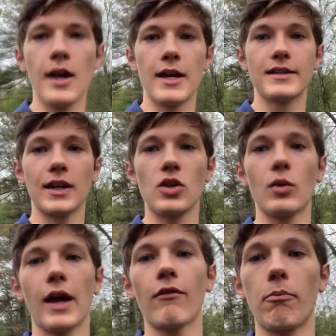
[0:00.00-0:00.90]
is that you
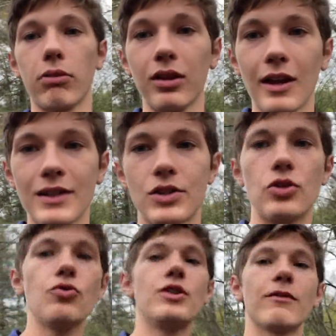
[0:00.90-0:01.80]
wanna have a
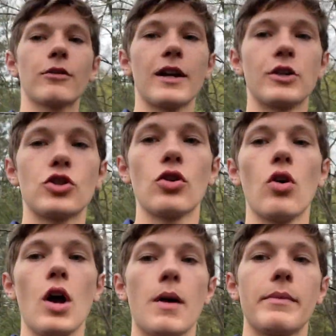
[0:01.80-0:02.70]
+2 differential
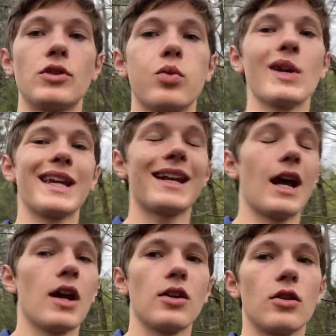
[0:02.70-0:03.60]
between
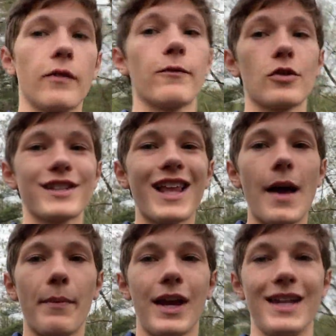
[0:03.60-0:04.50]
your first
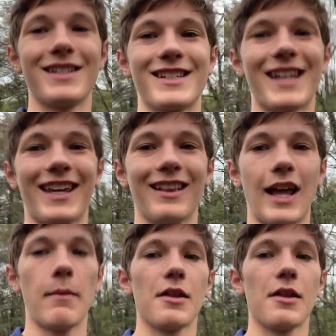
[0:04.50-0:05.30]
lap and second lap.